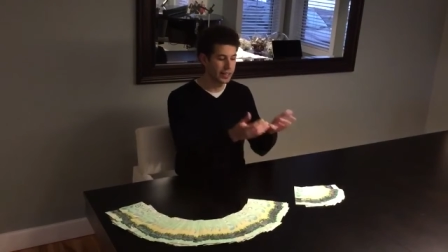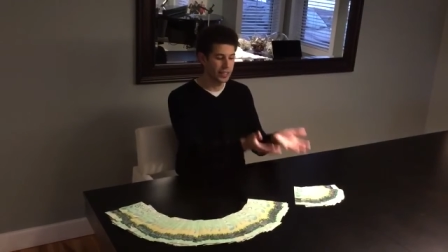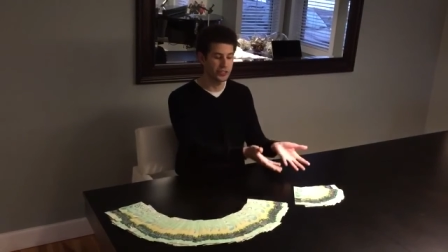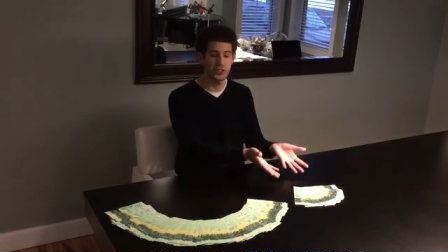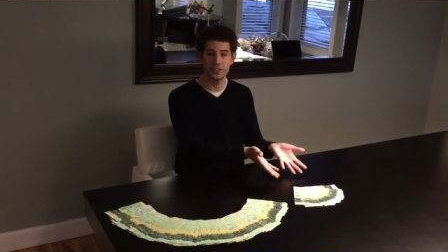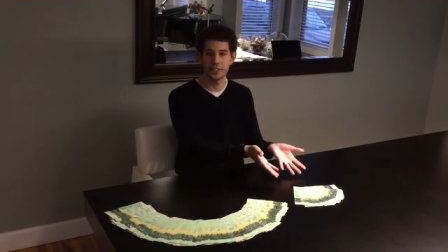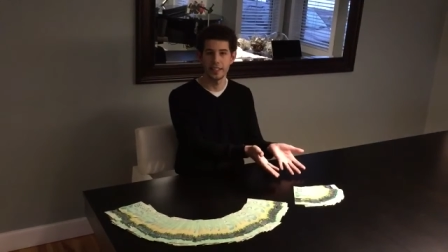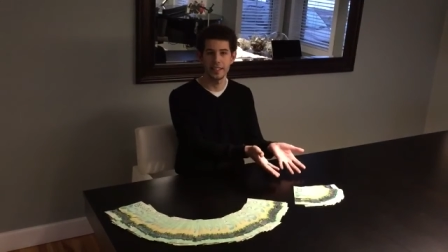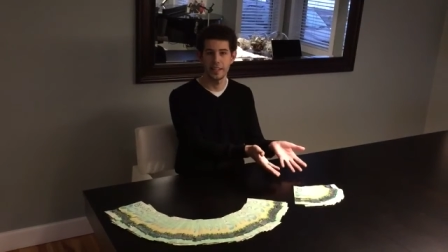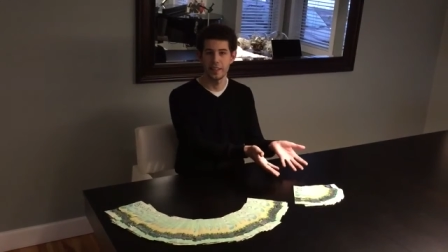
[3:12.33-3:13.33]

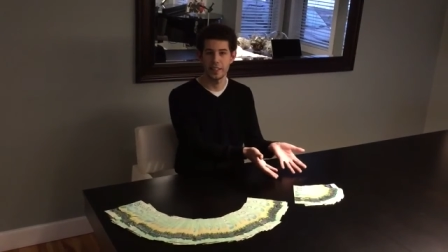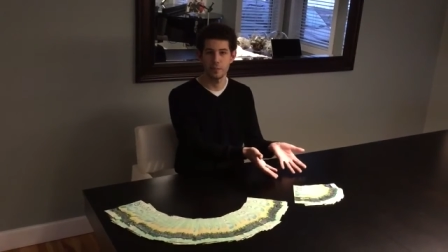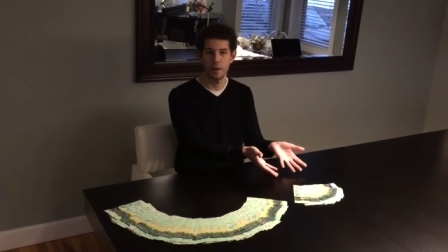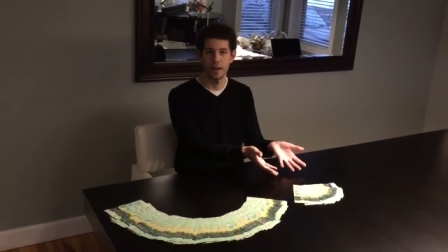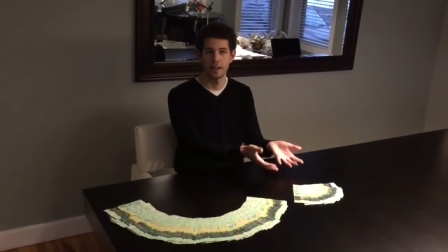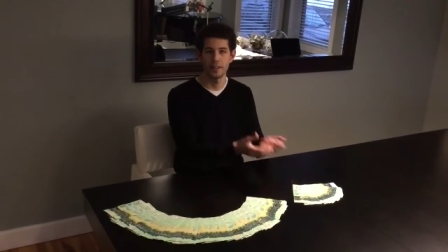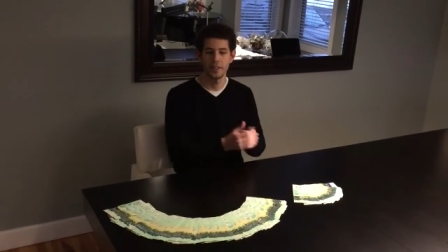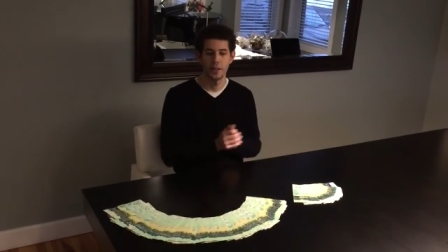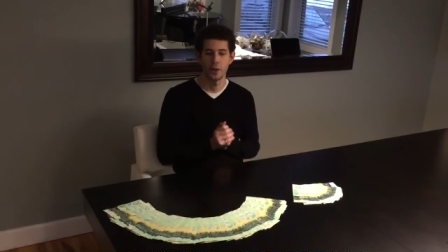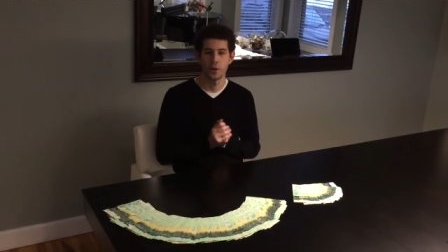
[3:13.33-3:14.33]
electricity, this
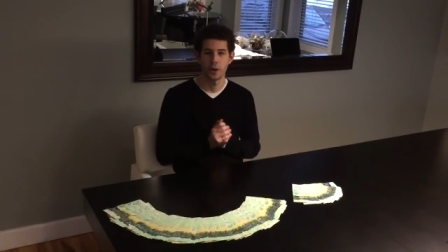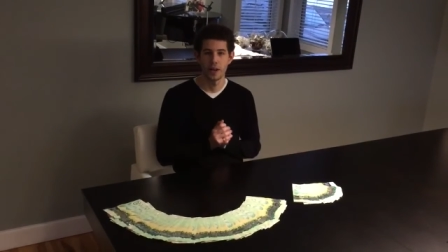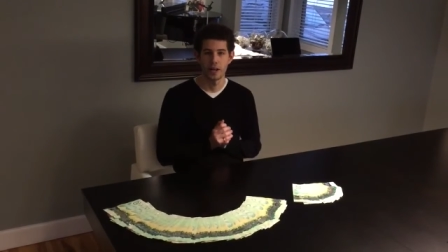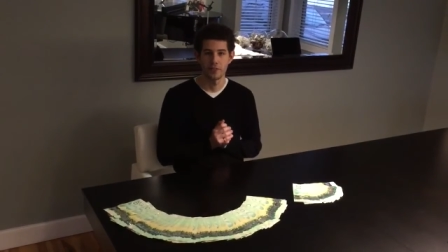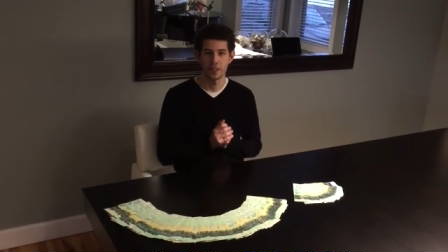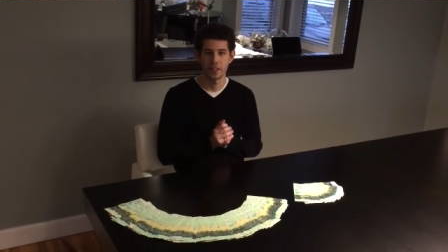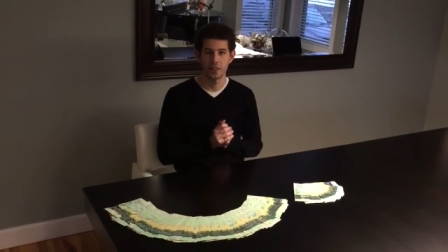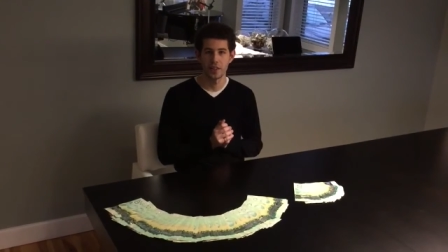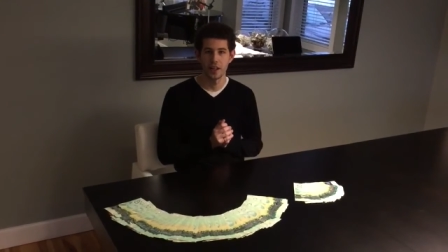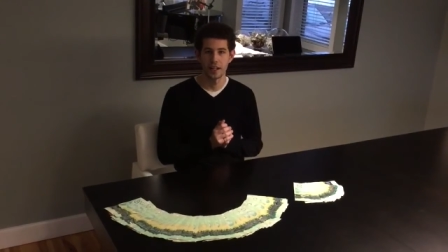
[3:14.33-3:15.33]
pile, or a
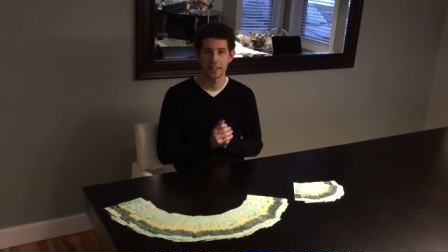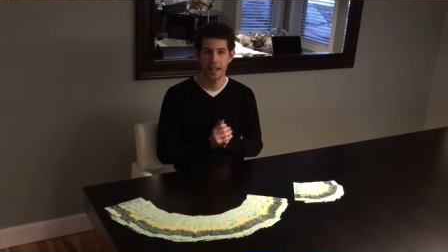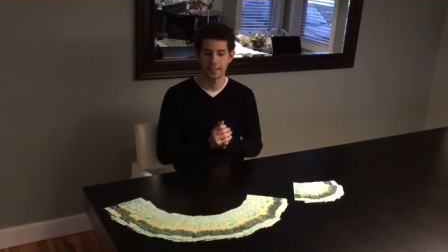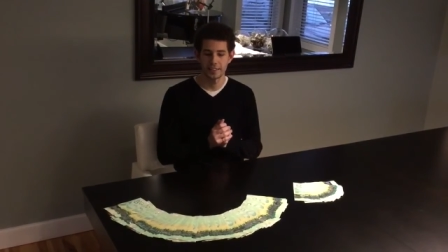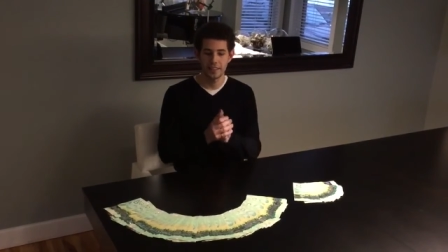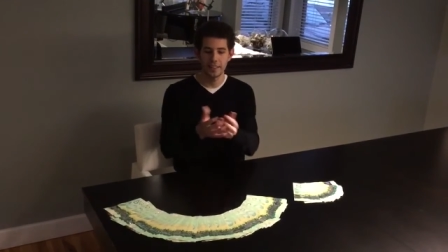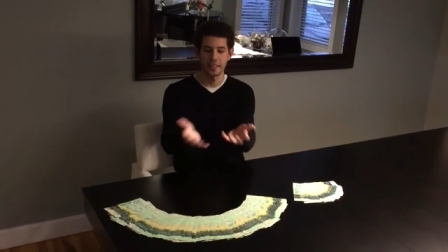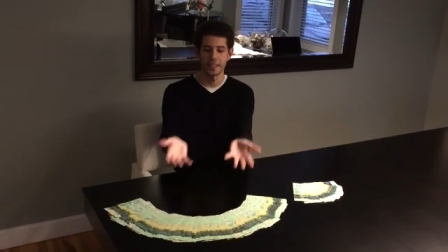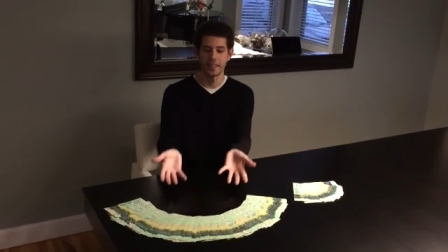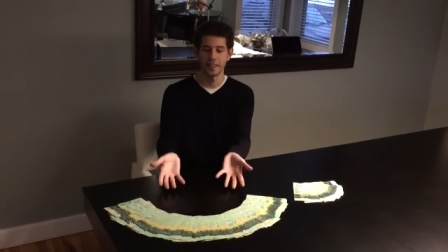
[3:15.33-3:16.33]
vehicle on
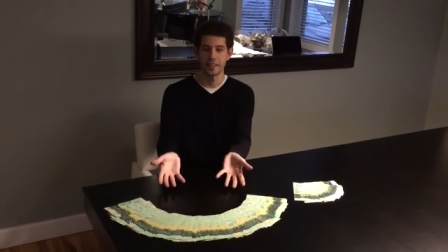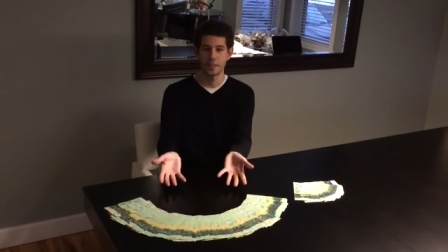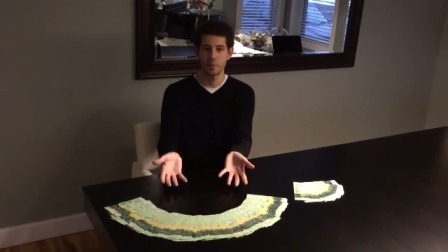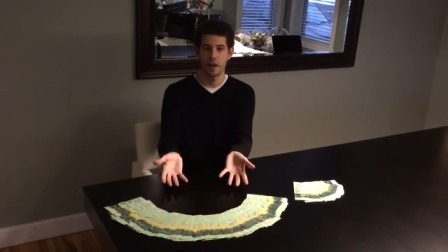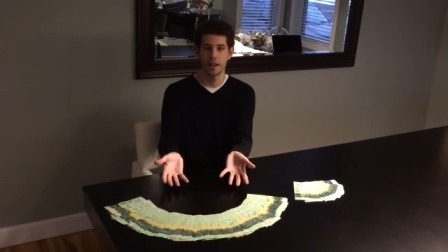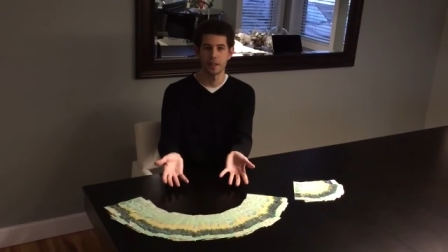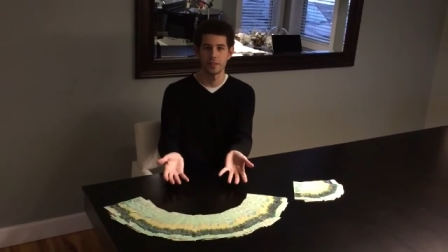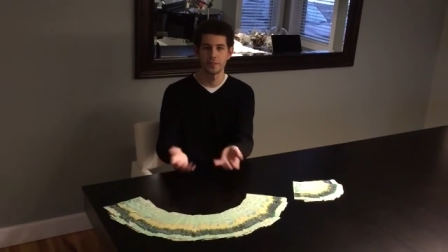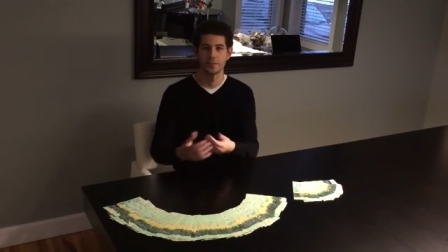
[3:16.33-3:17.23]
gasoline, this pile.